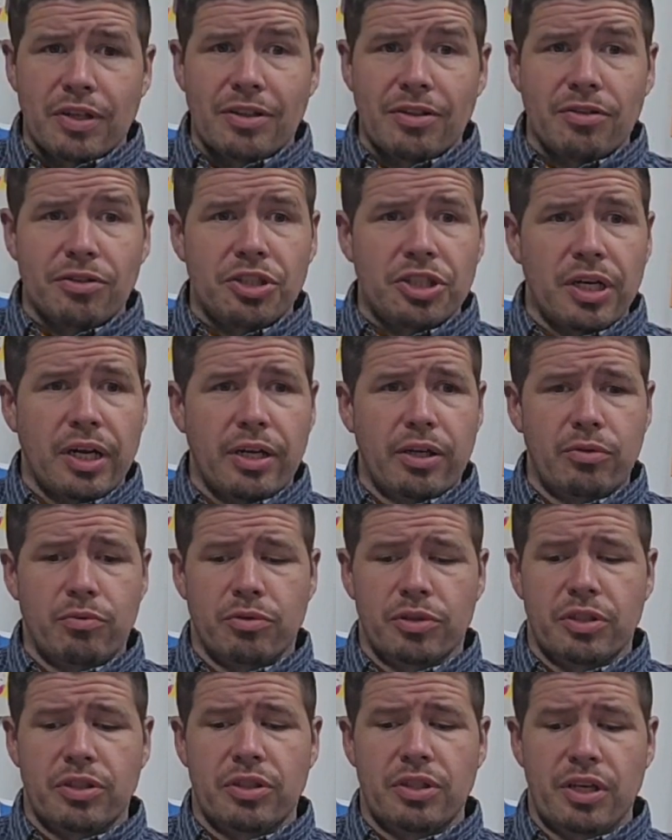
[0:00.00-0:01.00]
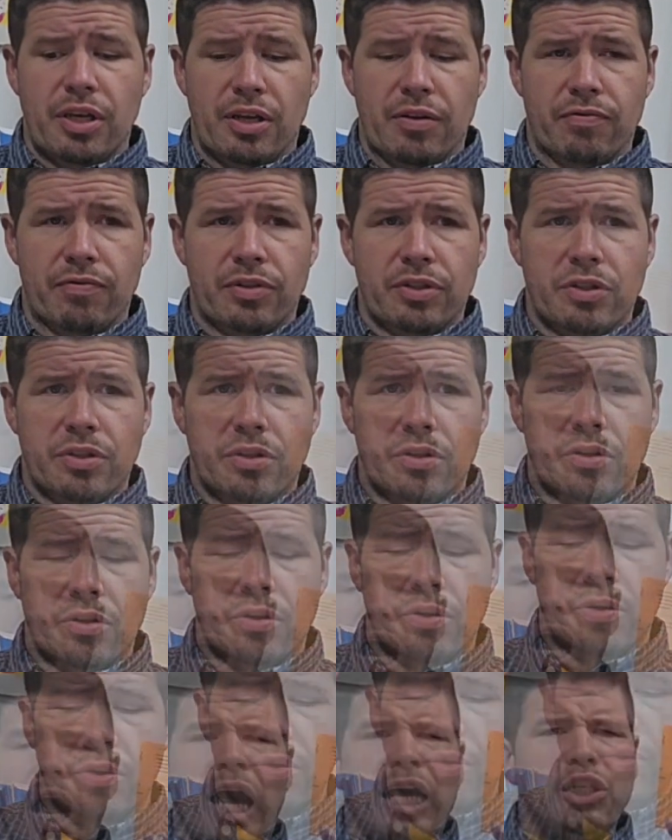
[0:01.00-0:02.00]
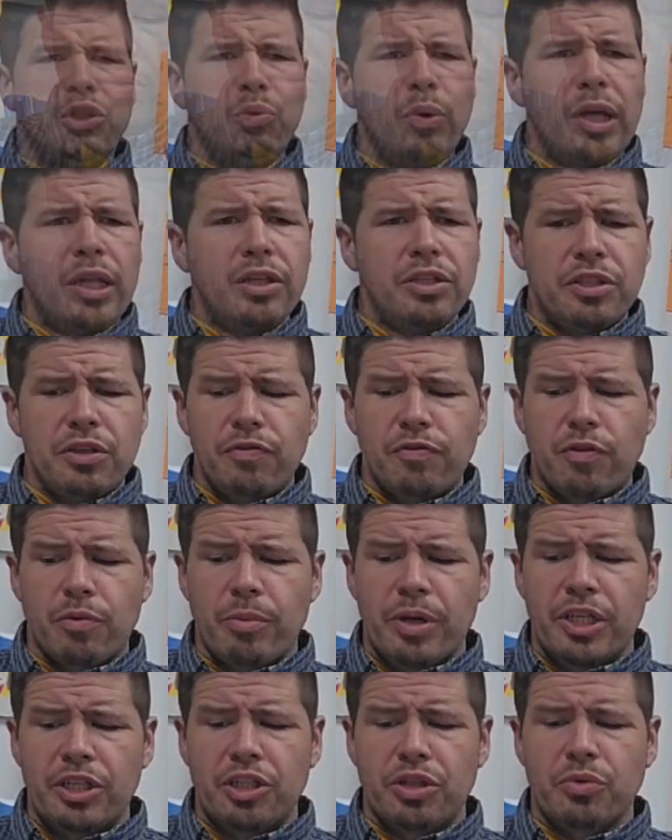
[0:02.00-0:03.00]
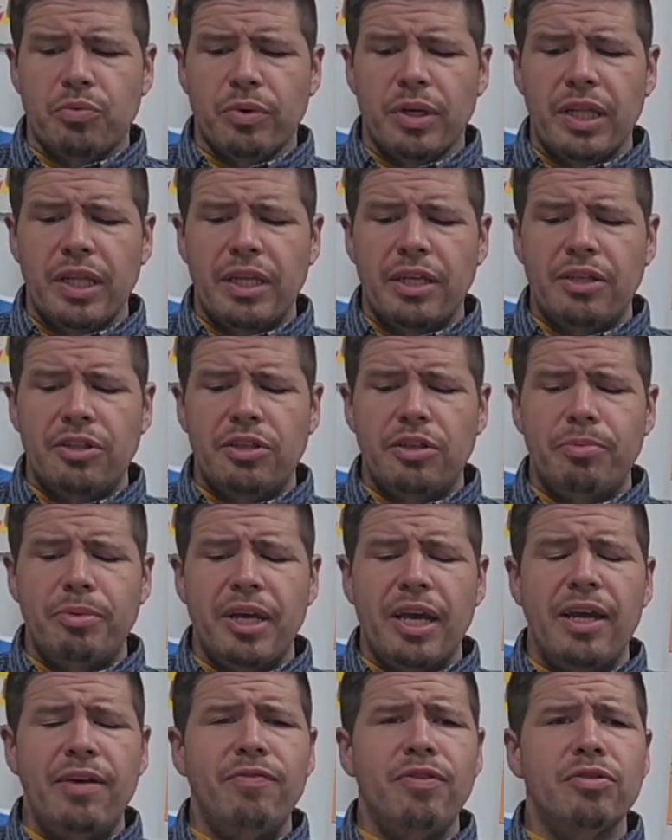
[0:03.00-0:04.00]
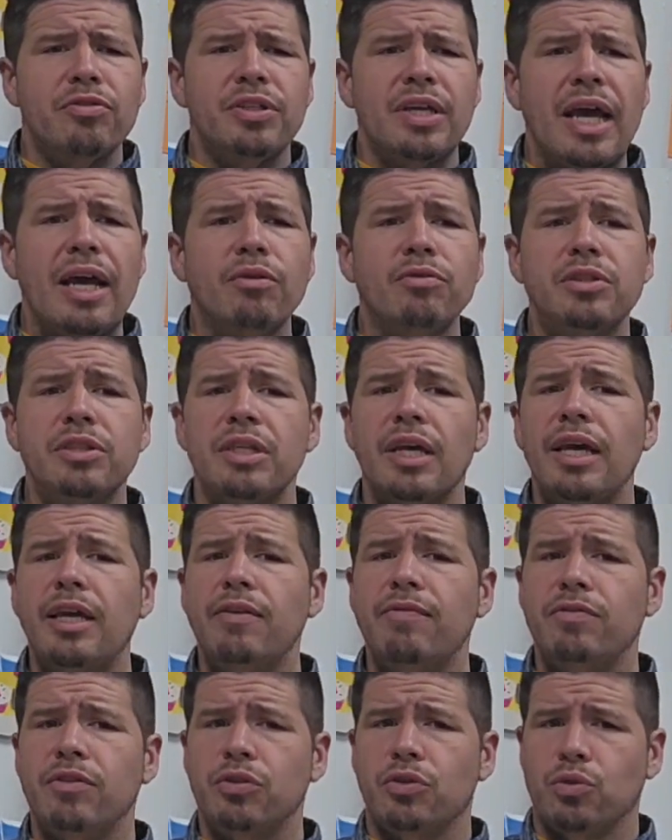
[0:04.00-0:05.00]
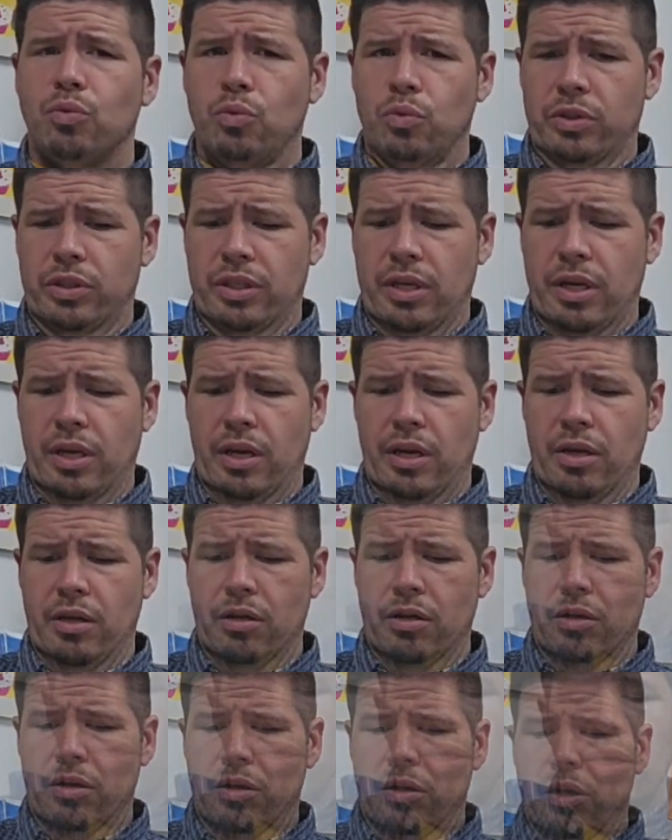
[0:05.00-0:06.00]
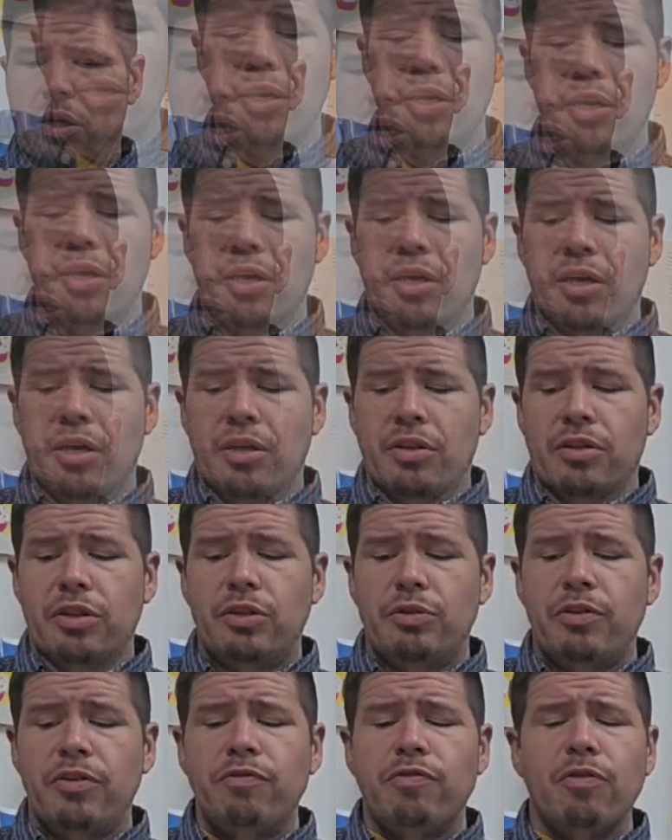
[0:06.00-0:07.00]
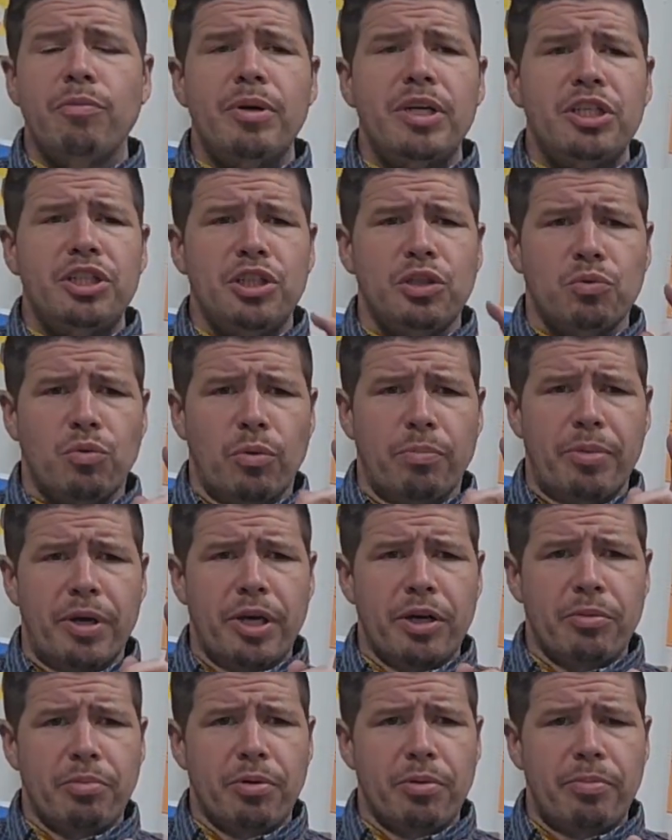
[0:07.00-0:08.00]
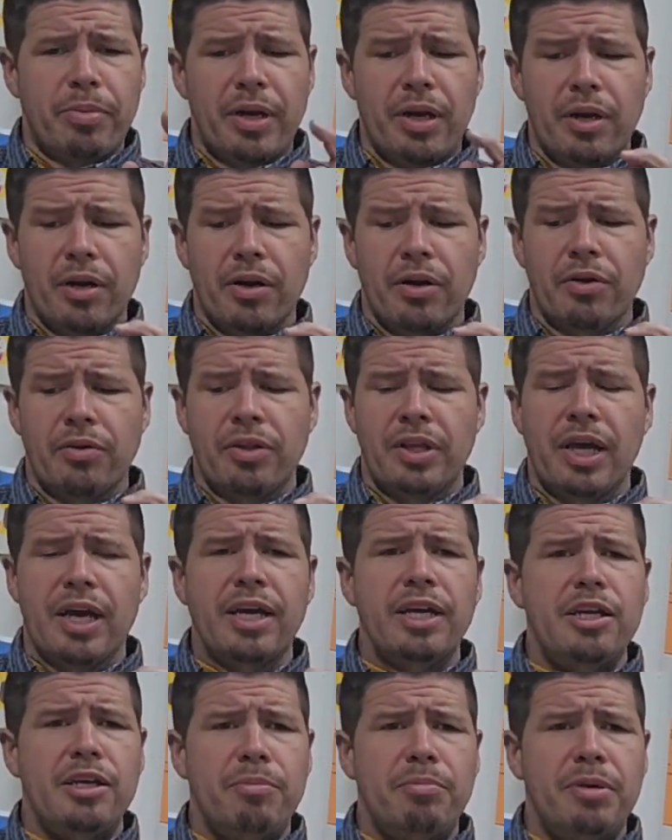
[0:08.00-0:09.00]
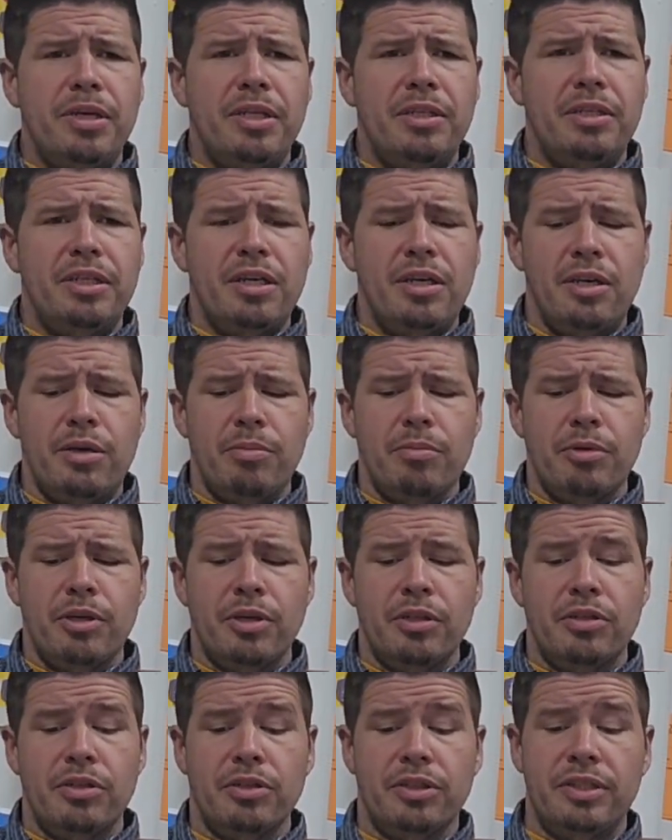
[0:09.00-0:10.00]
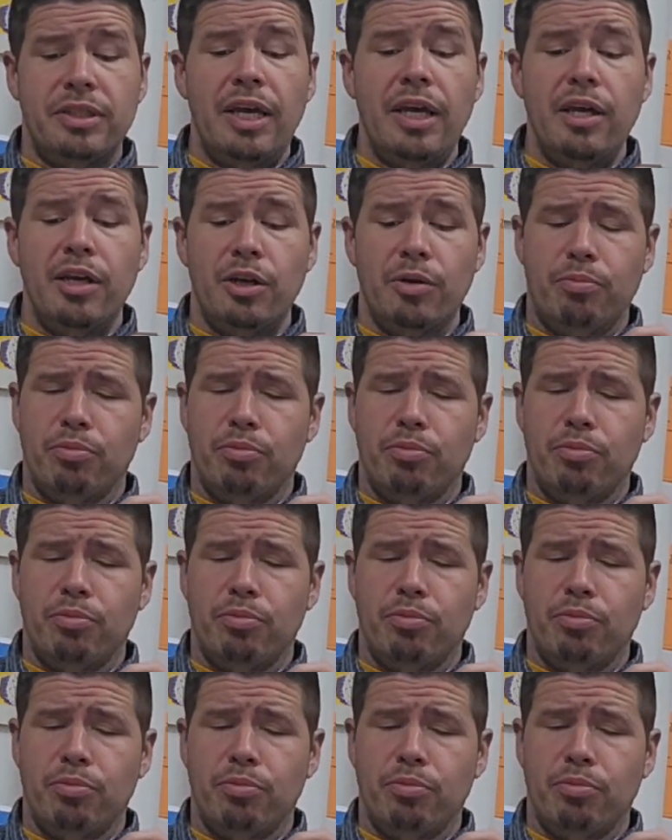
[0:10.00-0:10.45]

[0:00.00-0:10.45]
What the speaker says: that their child receives, as well as information related to behaviors outside of the school setting. This information will better prepare the IEP team to set